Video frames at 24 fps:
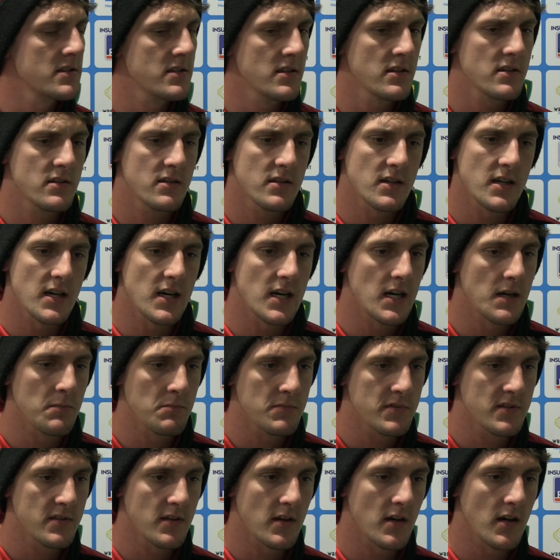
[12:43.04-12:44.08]
Is it?
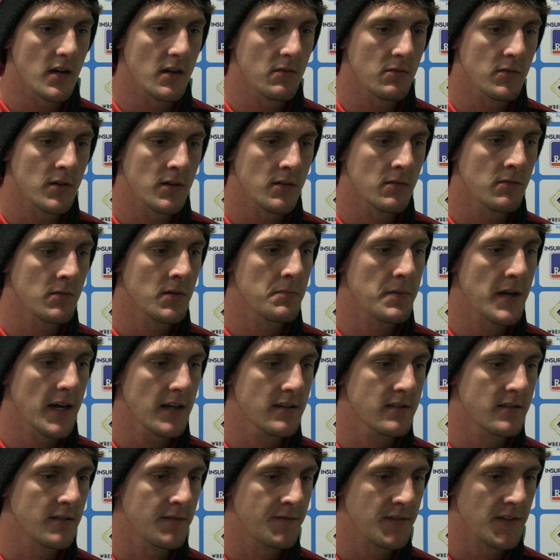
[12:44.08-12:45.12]
So we're
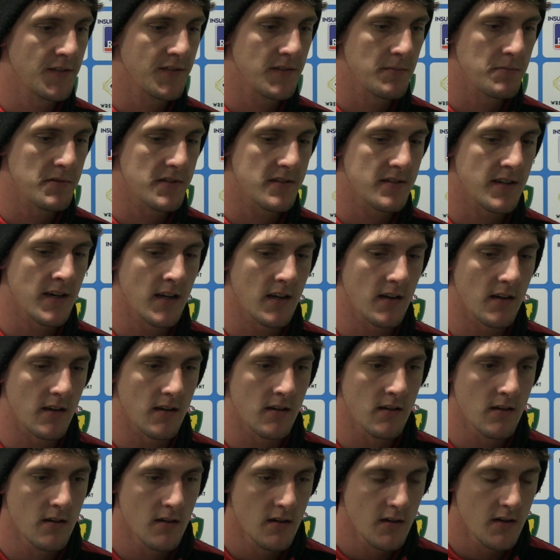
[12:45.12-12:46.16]
back to 50%,
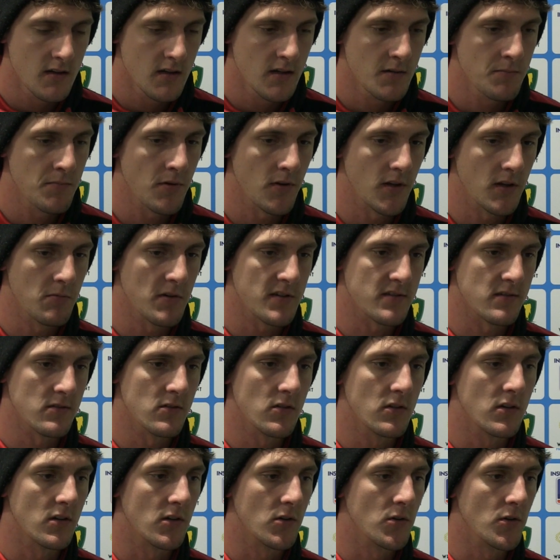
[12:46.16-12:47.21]
and probably wasn't
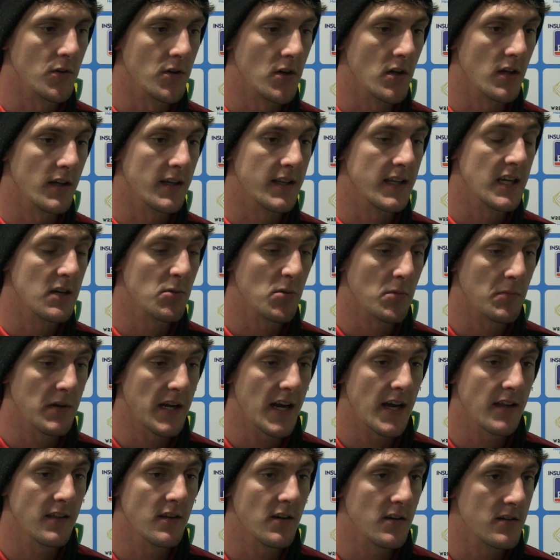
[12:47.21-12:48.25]
looking good early in the year when we
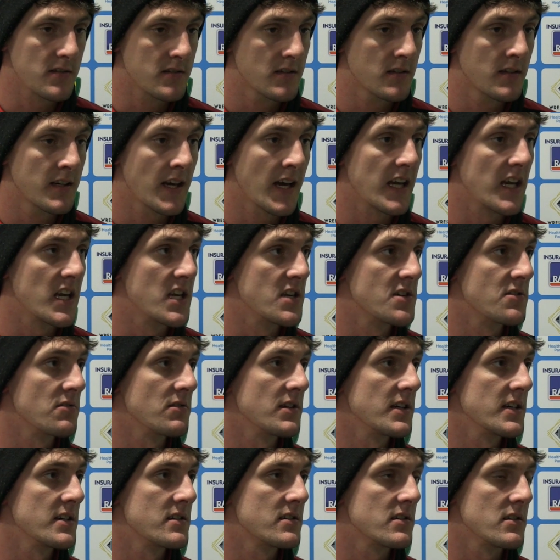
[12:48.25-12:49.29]
had those key
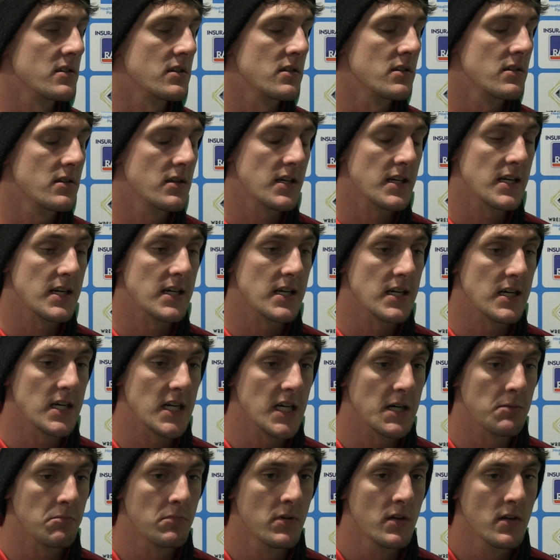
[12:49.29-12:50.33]
injuries and
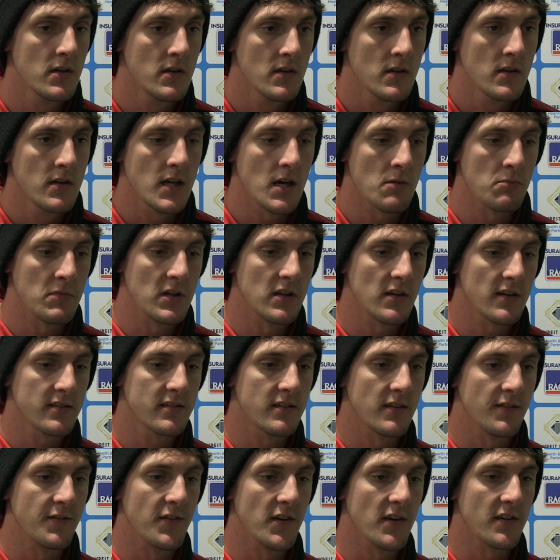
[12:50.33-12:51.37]
we
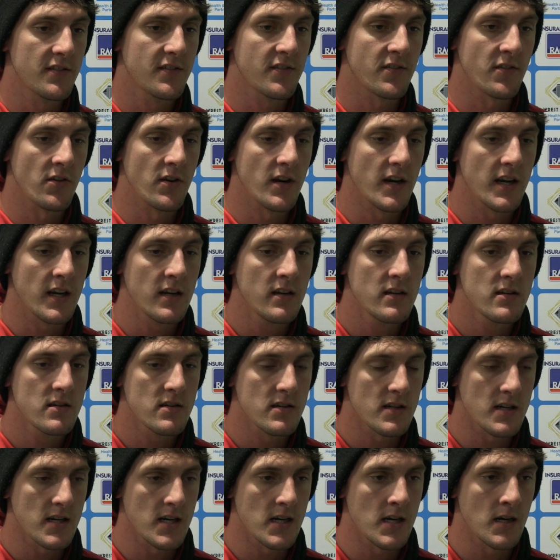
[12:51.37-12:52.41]
lost the first 3.
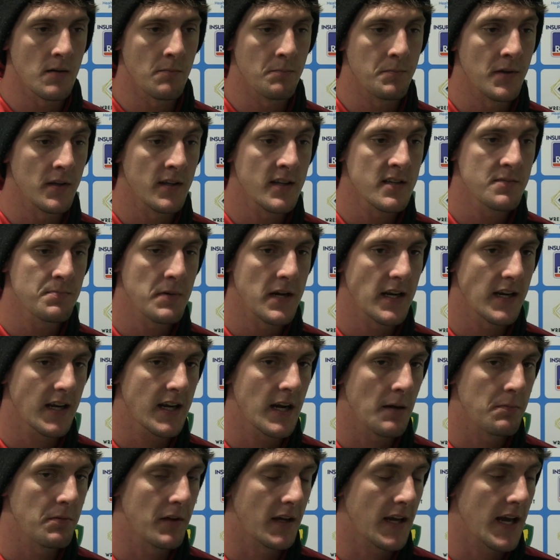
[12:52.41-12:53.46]
But there's been a
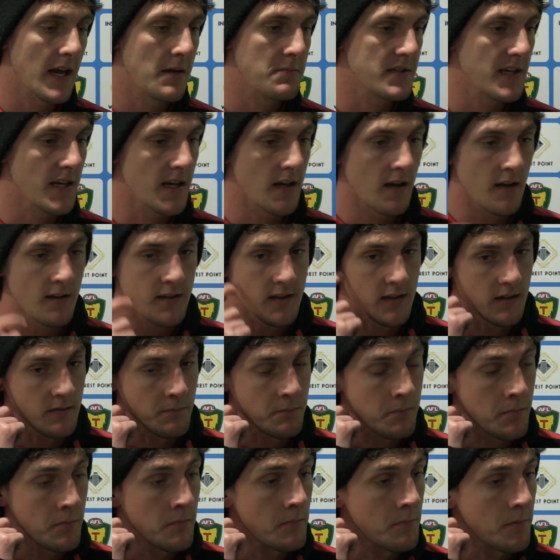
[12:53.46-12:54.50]
couple of games there. I
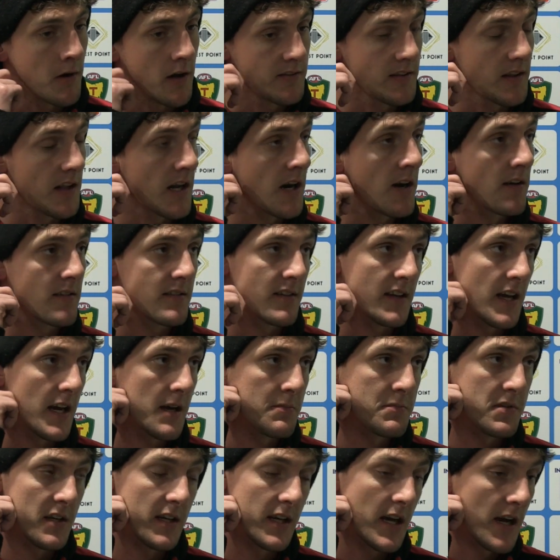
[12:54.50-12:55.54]
think both Clarence
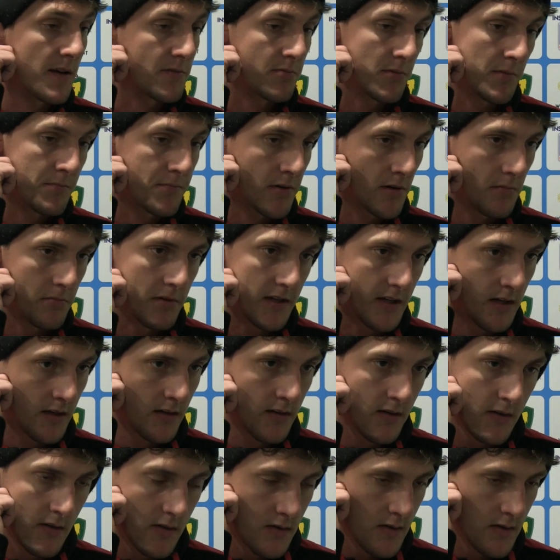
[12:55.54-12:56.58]
games are games we probably
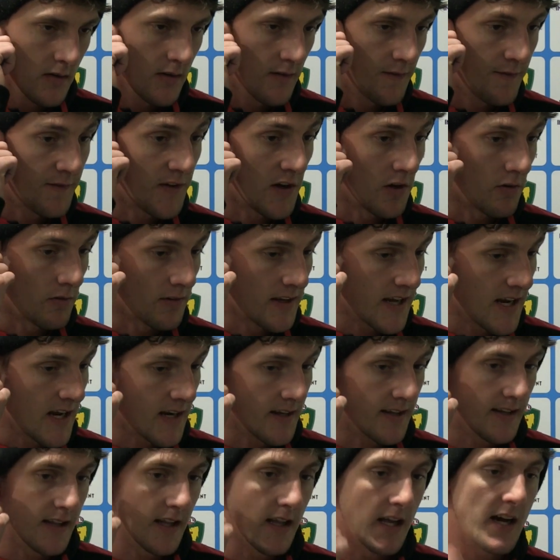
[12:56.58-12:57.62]
fell
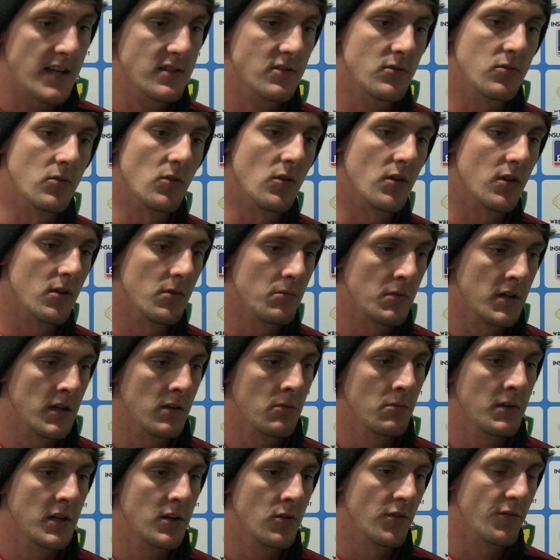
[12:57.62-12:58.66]
down in the last quarter and
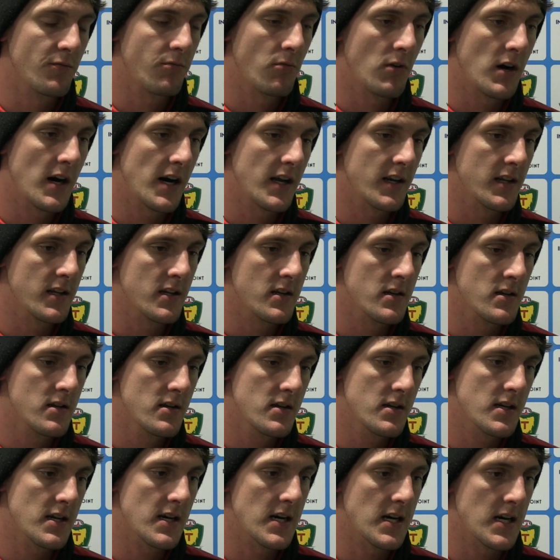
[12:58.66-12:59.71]
we could have won. And
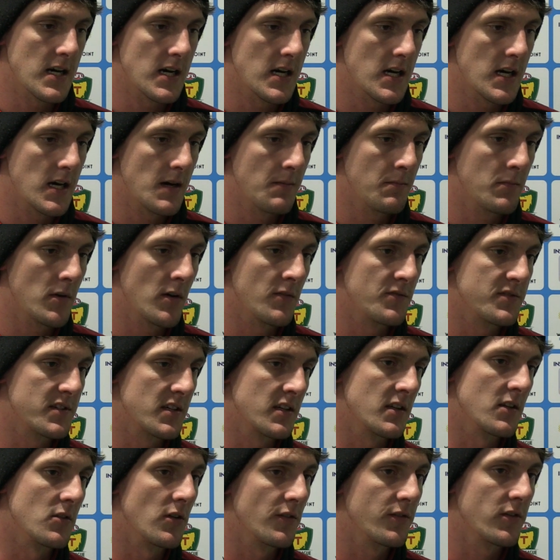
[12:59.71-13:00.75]

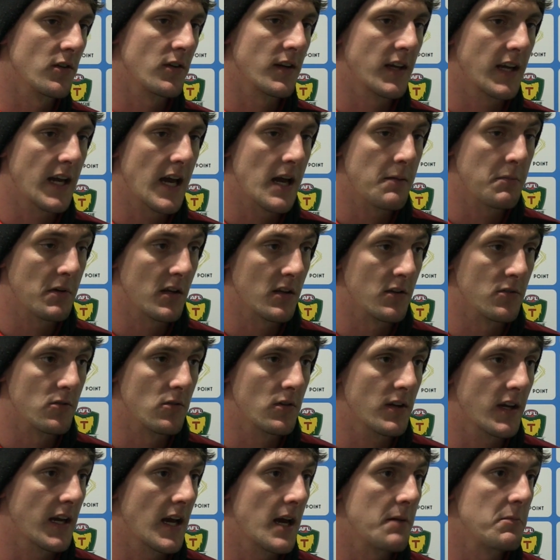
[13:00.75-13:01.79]
obviously the North Lonnie game and
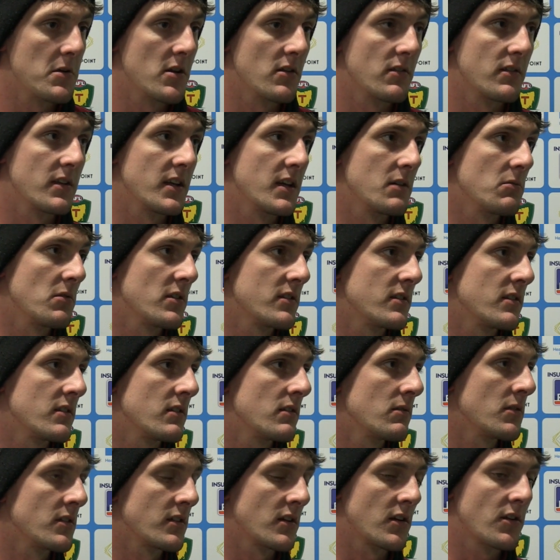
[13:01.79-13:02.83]
Glenorchy game early in the year
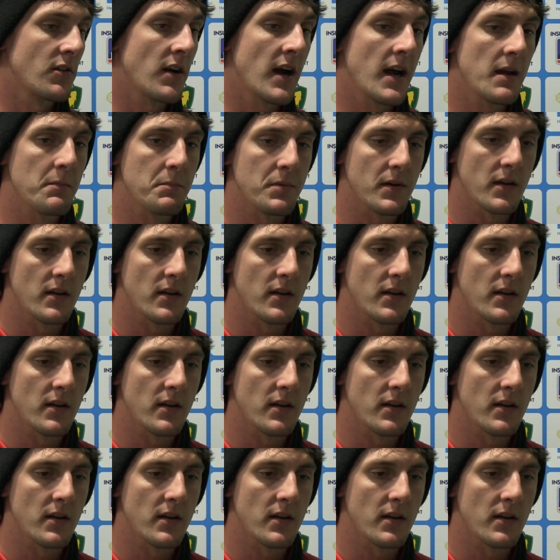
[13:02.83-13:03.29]
wasn't great.